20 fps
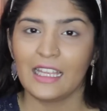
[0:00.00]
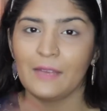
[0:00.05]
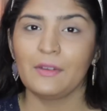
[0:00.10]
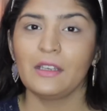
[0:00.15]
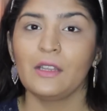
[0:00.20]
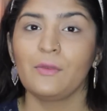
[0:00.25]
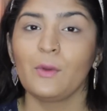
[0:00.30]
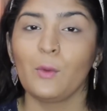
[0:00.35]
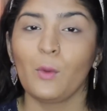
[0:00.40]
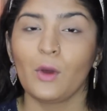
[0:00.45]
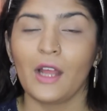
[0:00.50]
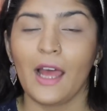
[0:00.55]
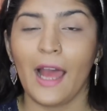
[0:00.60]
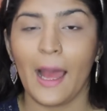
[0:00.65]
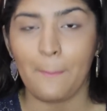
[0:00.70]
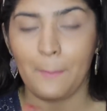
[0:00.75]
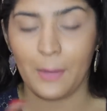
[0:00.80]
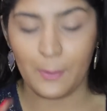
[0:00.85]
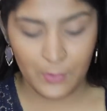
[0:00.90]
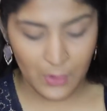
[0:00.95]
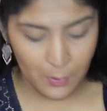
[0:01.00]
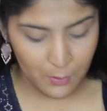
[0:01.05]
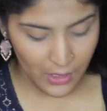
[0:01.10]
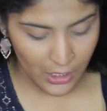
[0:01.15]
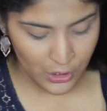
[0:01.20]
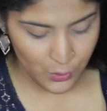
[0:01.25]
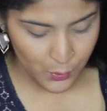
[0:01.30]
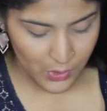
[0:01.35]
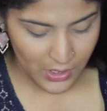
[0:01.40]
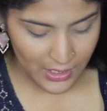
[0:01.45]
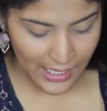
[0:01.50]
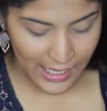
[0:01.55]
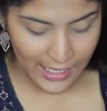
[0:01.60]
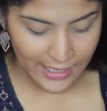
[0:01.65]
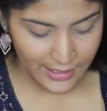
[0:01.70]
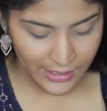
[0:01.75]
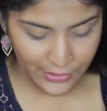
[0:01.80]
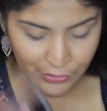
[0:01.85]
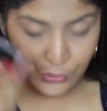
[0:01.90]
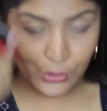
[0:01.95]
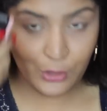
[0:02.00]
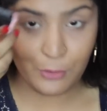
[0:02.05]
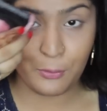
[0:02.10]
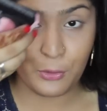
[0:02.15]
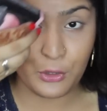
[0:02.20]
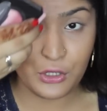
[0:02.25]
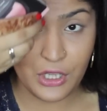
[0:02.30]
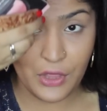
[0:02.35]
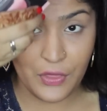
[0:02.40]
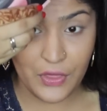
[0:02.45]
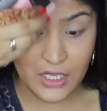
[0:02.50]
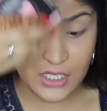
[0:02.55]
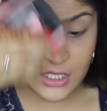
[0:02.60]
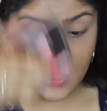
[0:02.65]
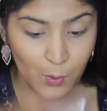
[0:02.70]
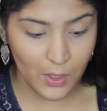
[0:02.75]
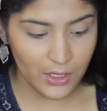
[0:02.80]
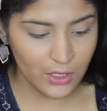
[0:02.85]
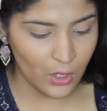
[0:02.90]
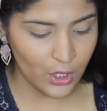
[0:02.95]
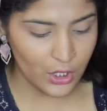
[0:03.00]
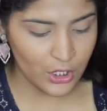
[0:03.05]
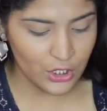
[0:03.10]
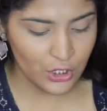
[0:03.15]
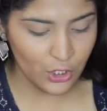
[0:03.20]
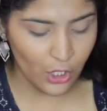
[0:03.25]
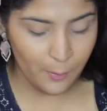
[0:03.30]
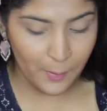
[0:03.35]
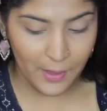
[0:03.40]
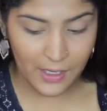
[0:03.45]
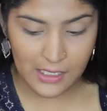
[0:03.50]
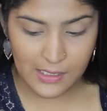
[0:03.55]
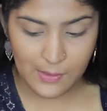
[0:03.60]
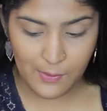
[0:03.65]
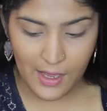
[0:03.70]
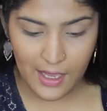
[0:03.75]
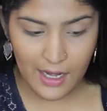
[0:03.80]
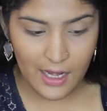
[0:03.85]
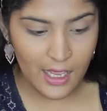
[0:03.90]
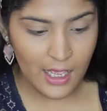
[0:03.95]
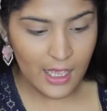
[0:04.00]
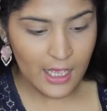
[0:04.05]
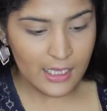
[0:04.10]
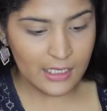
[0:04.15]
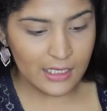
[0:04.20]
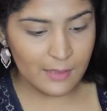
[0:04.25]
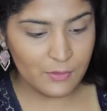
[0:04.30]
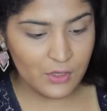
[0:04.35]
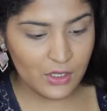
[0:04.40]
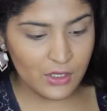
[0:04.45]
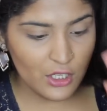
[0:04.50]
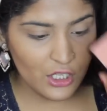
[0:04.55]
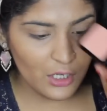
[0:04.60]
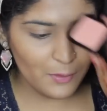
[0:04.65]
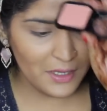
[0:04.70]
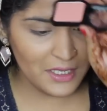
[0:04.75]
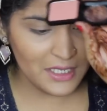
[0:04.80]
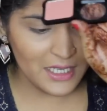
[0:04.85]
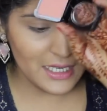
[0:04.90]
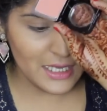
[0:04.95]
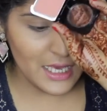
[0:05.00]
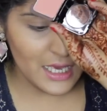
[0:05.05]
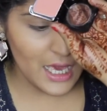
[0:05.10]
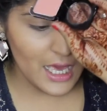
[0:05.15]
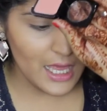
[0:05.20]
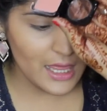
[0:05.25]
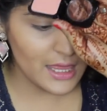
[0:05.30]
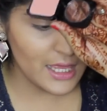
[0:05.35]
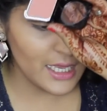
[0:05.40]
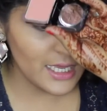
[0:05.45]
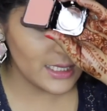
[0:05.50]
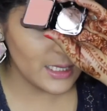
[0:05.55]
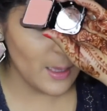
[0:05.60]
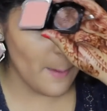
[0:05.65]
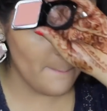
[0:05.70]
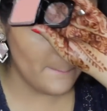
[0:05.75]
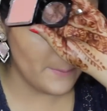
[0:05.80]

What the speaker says: And even if we want to amp up the blush, we can later on put this one on top as well. So I'm just going to be taking this